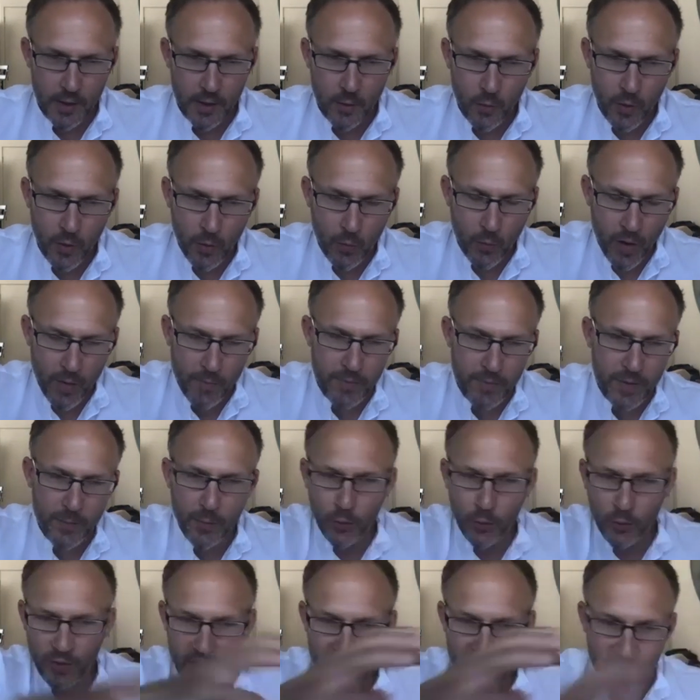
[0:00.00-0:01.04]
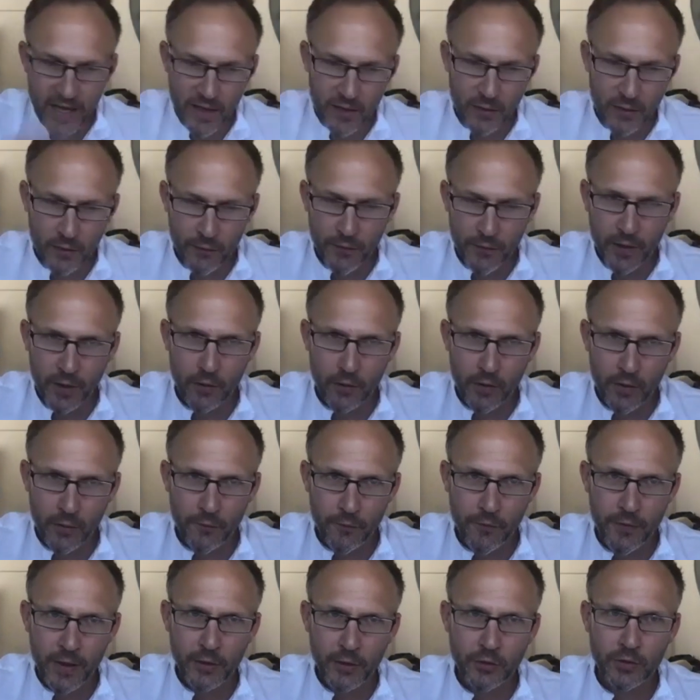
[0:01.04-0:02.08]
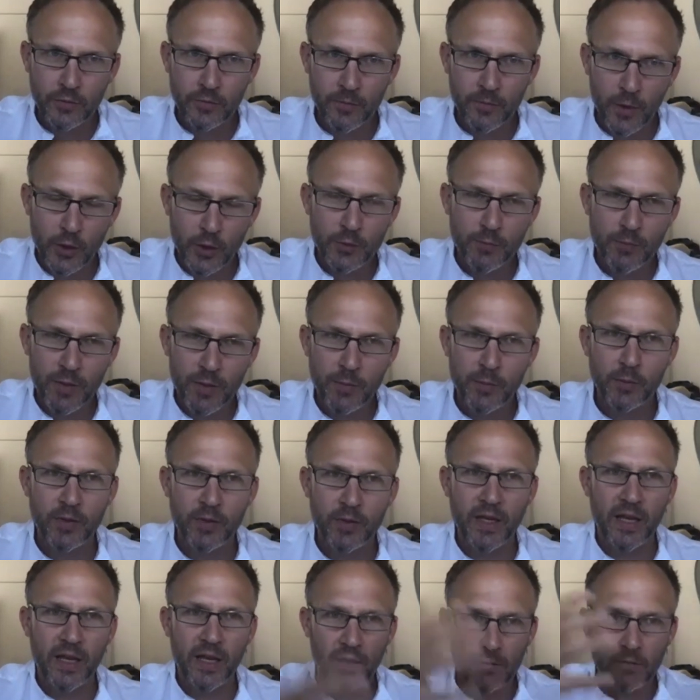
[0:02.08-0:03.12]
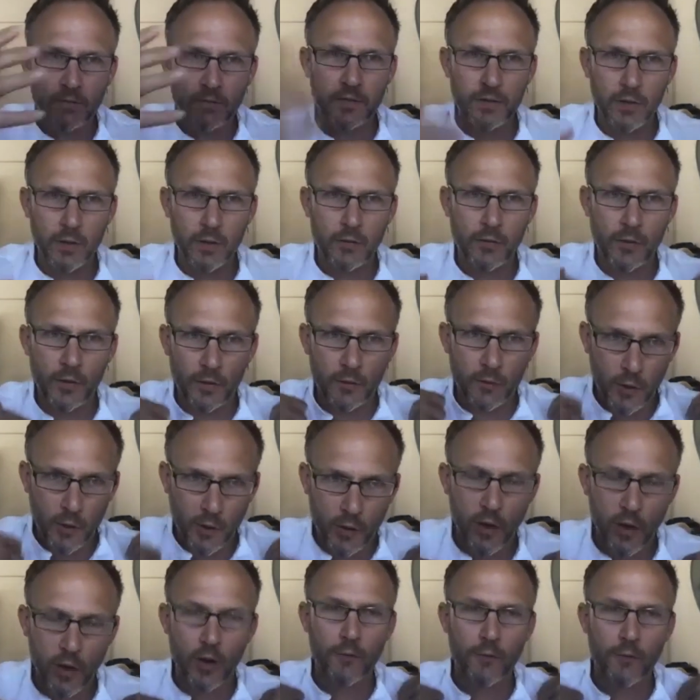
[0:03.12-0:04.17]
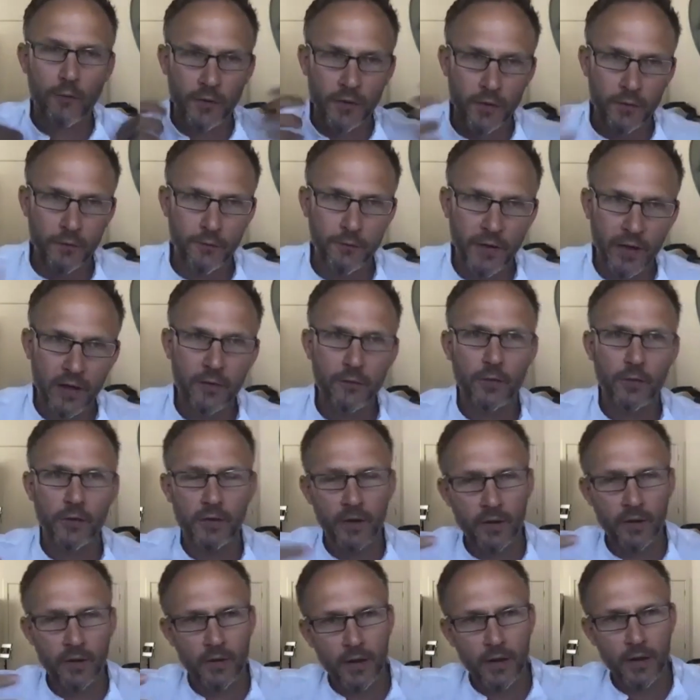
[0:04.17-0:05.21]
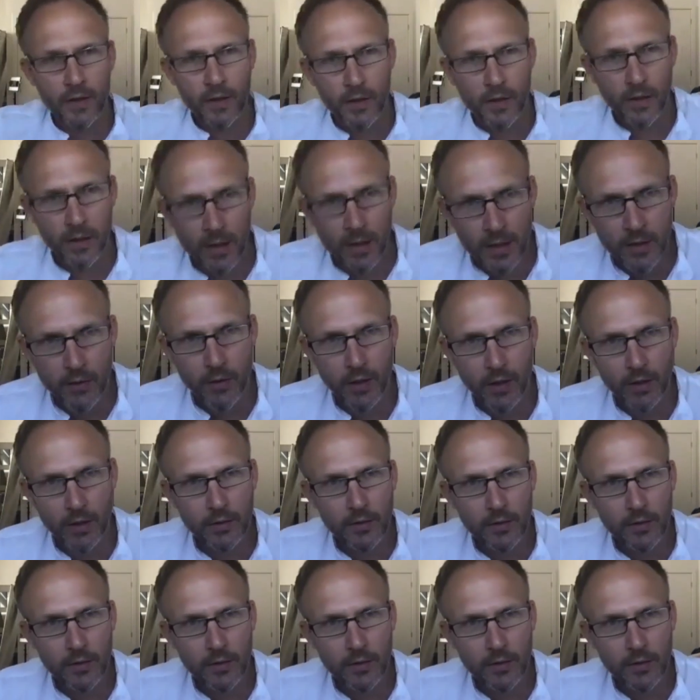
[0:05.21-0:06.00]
When people get the viral infection, most people get, you know, the cough and the fever and then they clear it.